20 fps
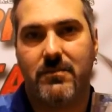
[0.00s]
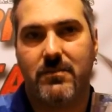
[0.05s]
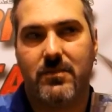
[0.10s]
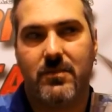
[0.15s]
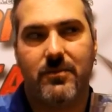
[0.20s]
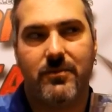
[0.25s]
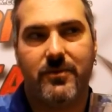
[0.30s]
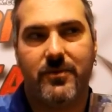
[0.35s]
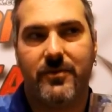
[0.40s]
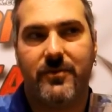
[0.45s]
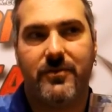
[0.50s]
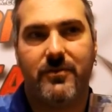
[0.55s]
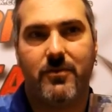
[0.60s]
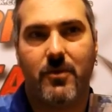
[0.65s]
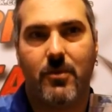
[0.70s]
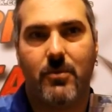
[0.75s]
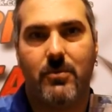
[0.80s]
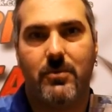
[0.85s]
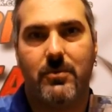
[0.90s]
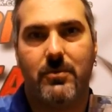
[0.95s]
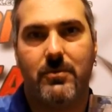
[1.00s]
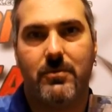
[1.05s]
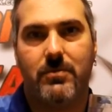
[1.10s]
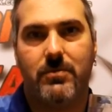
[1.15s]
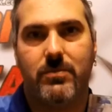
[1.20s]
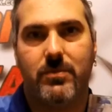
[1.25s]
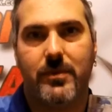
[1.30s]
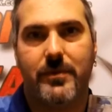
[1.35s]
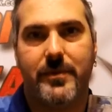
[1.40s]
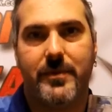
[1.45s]
They're just older
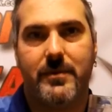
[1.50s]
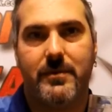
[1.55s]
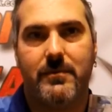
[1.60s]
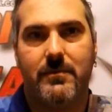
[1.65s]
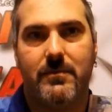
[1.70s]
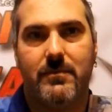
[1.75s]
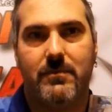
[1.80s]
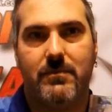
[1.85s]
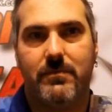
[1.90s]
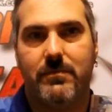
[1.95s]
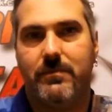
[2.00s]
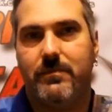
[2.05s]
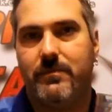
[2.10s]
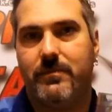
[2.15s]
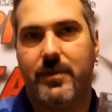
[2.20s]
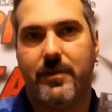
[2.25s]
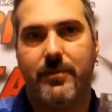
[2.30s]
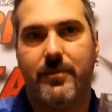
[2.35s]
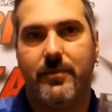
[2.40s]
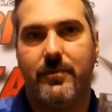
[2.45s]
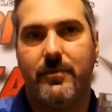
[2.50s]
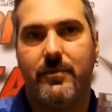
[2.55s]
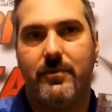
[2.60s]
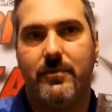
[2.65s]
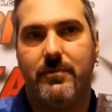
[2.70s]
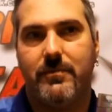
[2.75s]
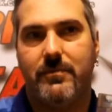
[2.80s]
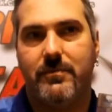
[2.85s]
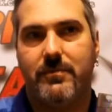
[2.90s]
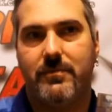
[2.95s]
women
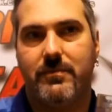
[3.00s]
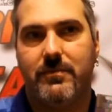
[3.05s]
people